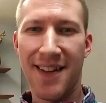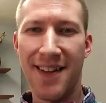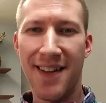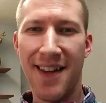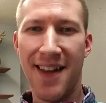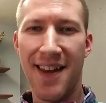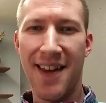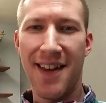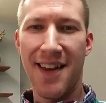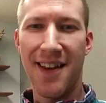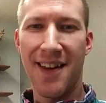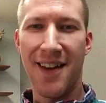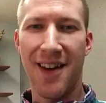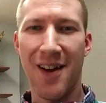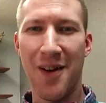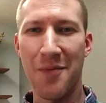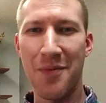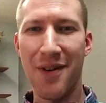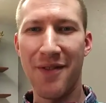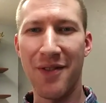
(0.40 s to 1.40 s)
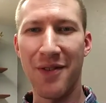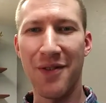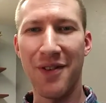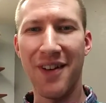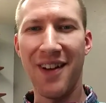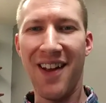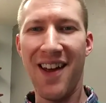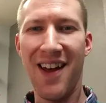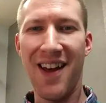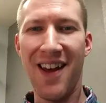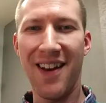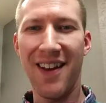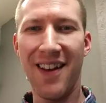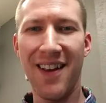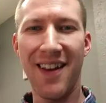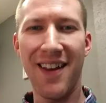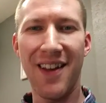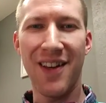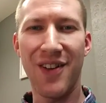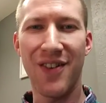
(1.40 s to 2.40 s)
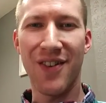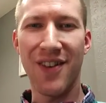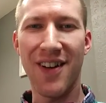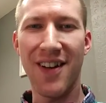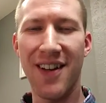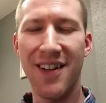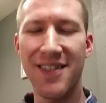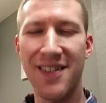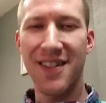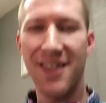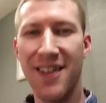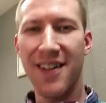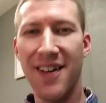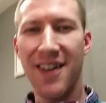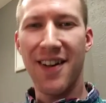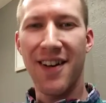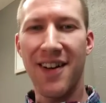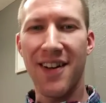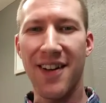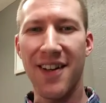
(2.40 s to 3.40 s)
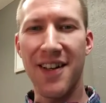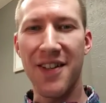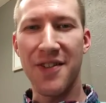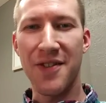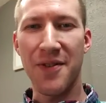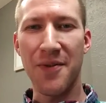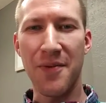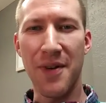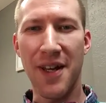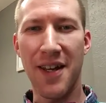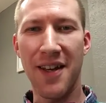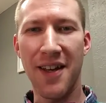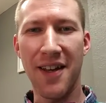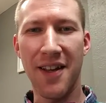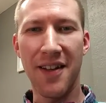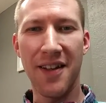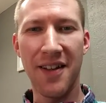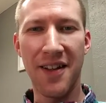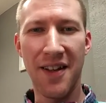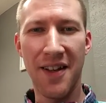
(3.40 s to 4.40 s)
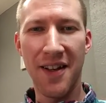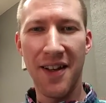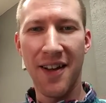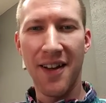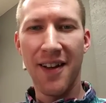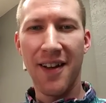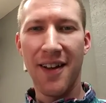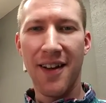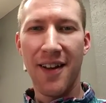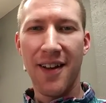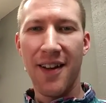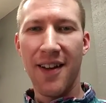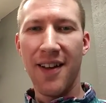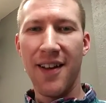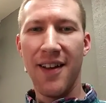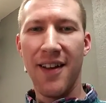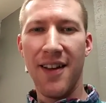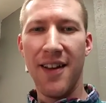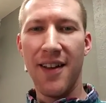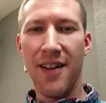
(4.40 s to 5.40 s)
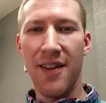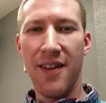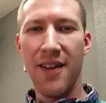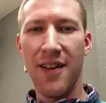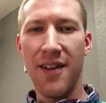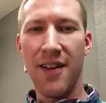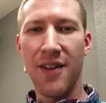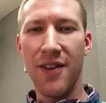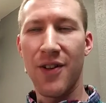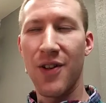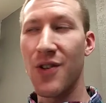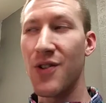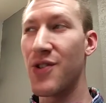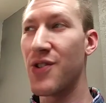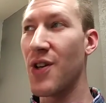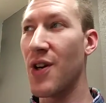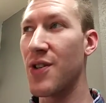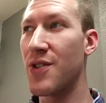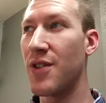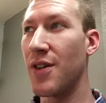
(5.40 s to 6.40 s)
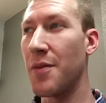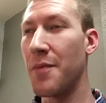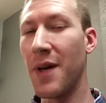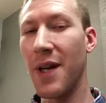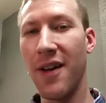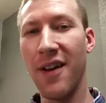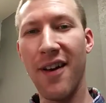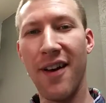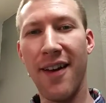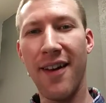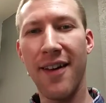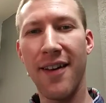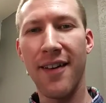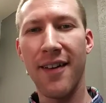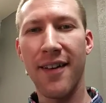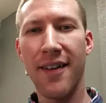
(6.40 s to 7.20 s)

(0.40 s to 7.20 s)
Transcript: Hey, I hope everyone had a great Easter weekend and a good start to your Monday.